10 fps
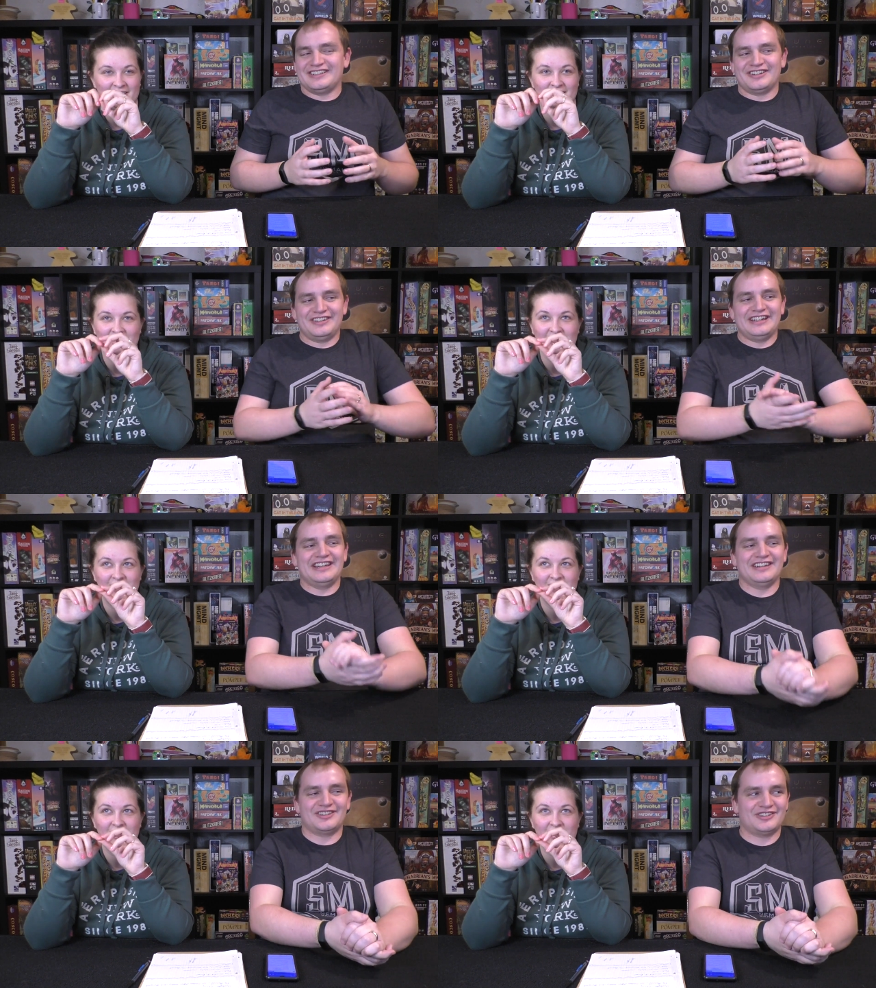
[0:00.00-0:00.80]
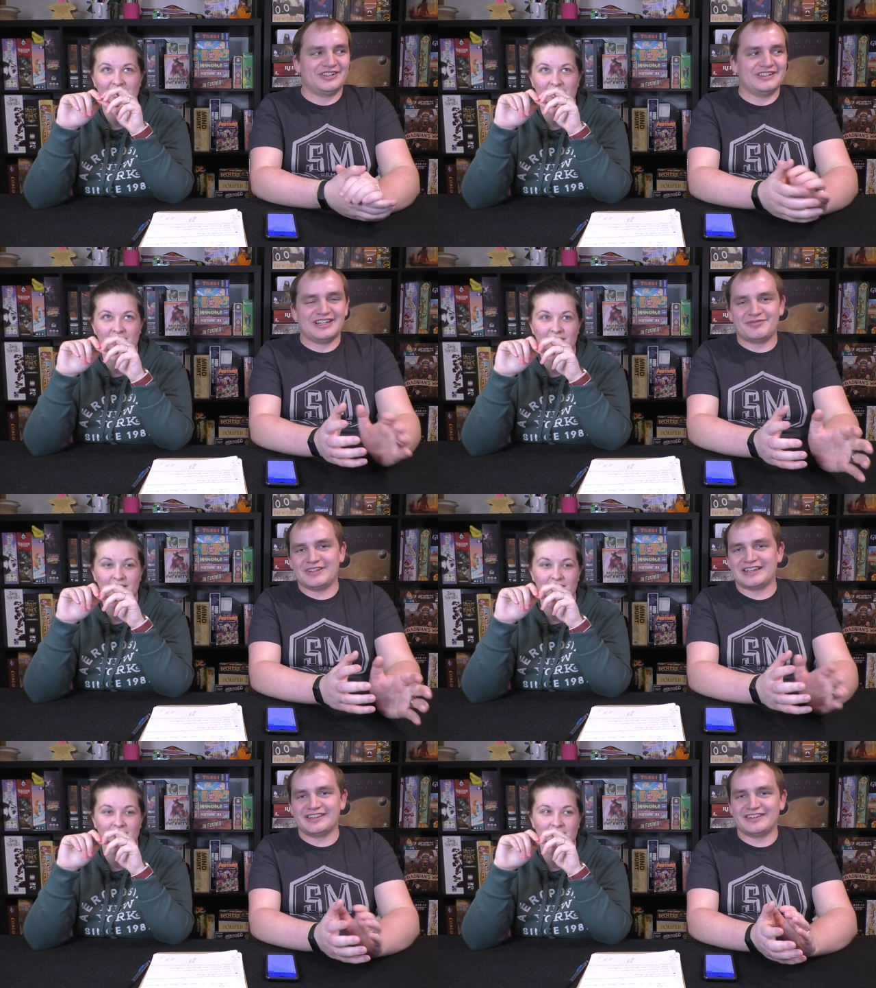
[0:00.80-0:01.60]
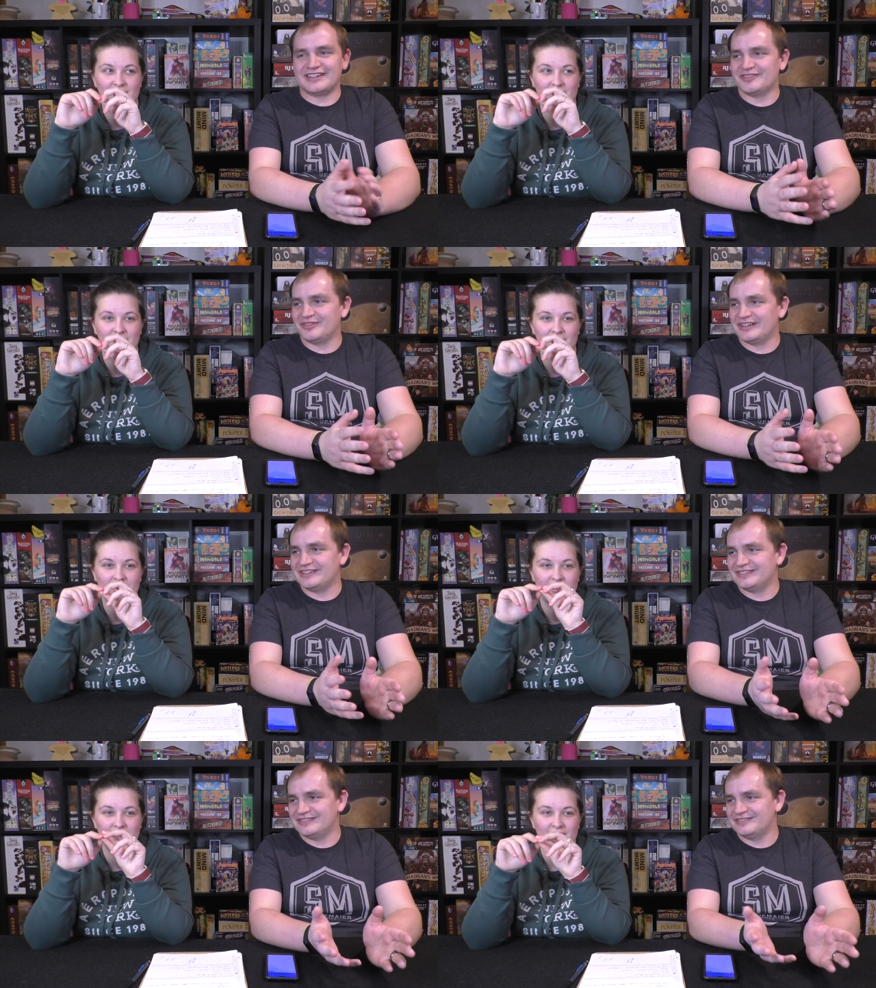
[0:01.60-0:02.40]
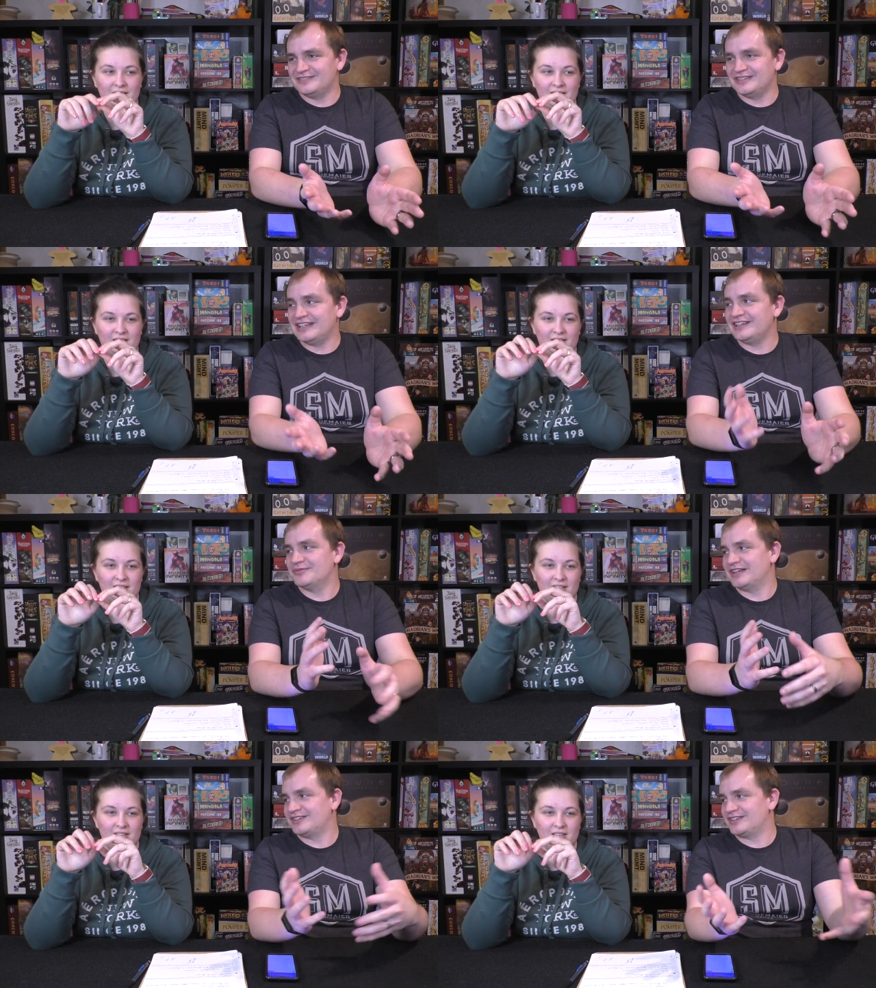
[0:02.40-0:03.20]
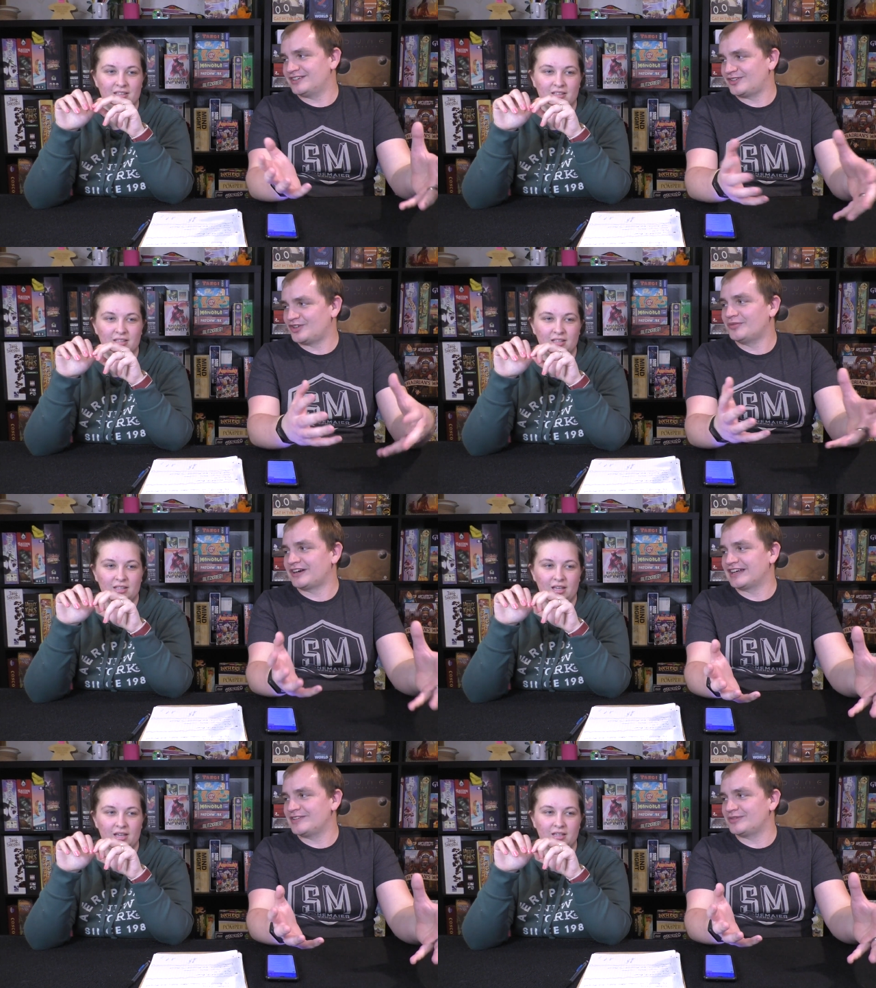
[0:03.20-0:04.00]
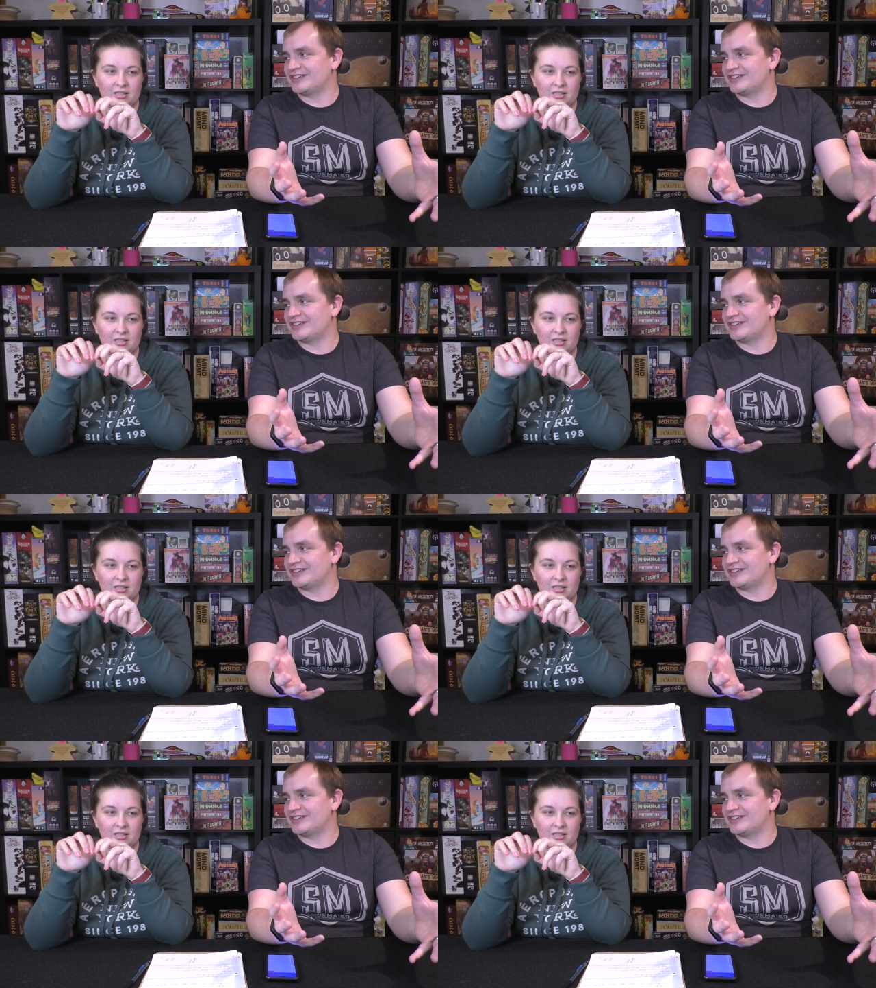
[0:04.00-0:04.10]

Speaker 1: the only history type thing I think of when he mentions or Stonemaier Games yeah.